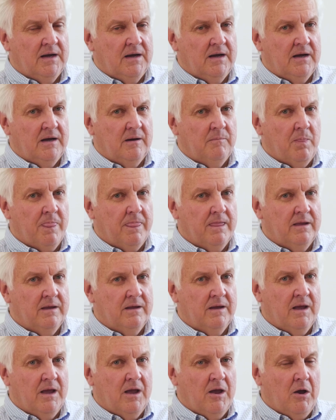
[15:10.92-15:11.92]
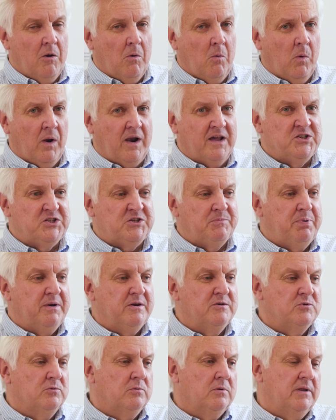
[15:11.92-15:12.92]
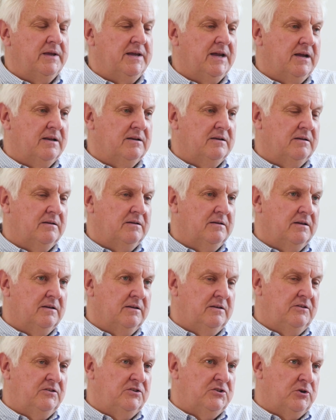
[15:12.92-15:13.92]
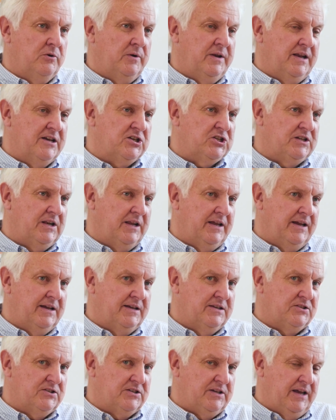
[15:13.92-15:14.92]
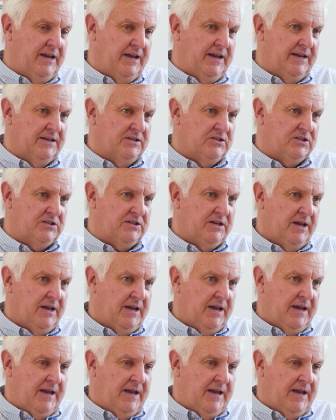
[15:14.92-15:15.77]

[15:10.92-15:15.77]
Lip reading: Um, well, I suppose all they can do initially is